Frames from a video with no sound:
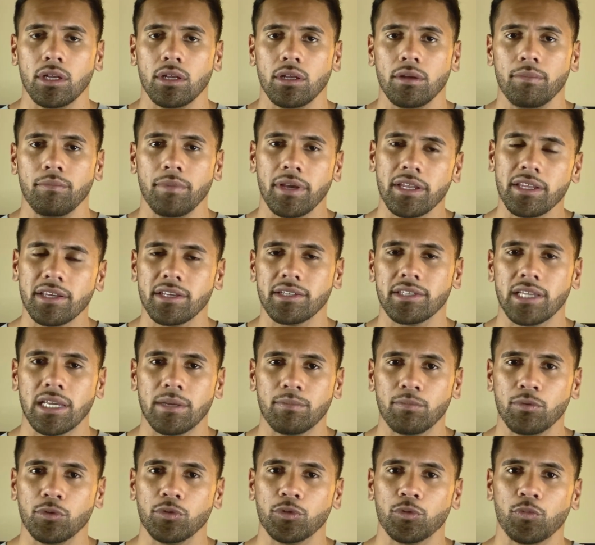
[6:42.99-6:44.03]
many
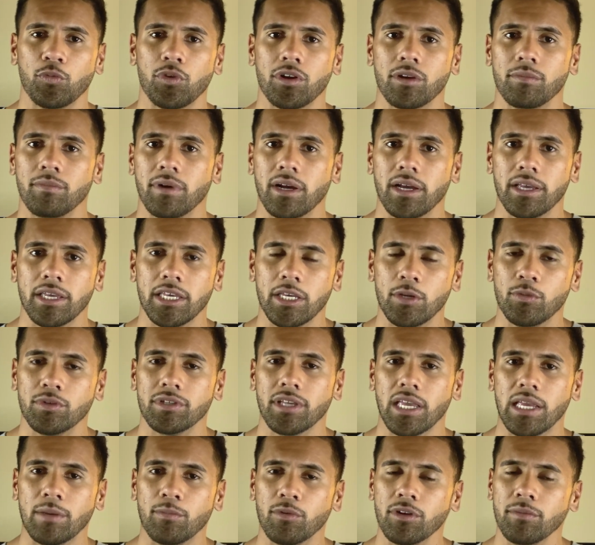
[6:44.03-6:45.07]
examples whereby he was
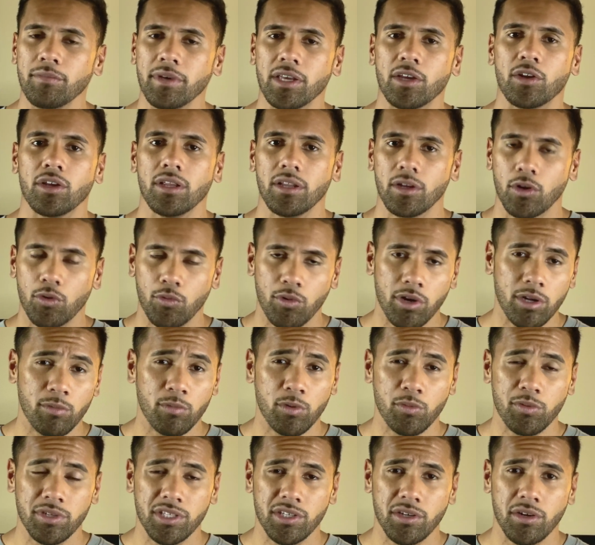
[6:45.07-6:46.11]
able to make
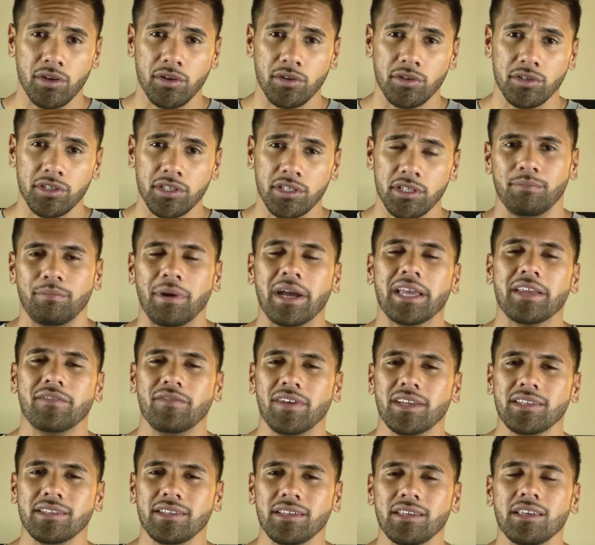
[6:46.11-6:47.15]
incredible returns by
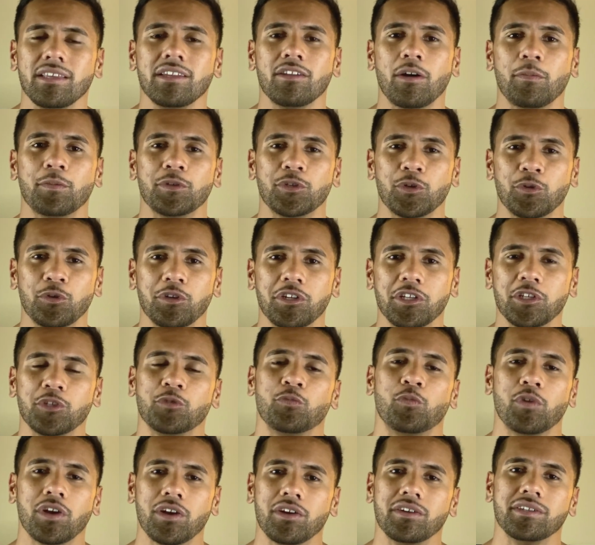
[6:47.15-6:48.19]
investing in opportunities
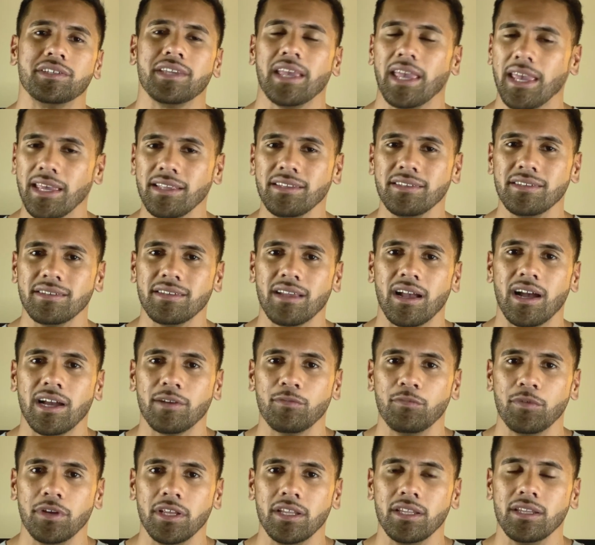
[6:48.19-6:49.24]
where it's heads, I
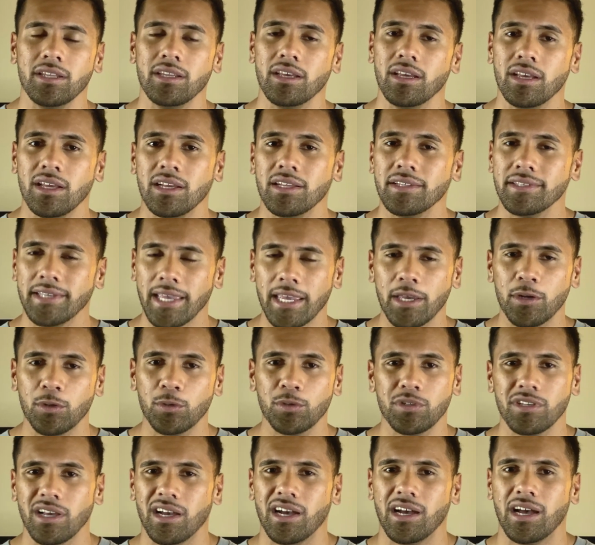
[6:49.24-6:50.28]
win,
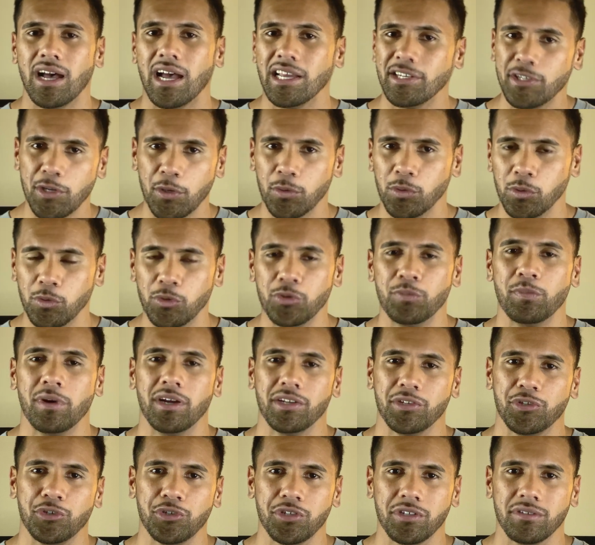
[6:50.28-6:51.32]
tails, I don't lose
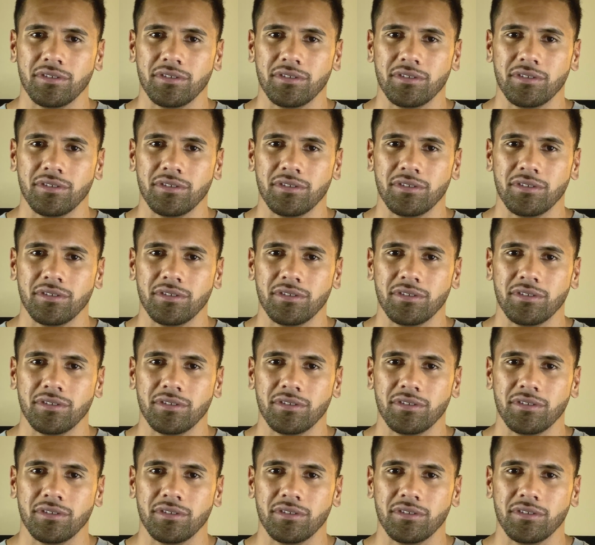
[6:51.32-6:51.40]
much.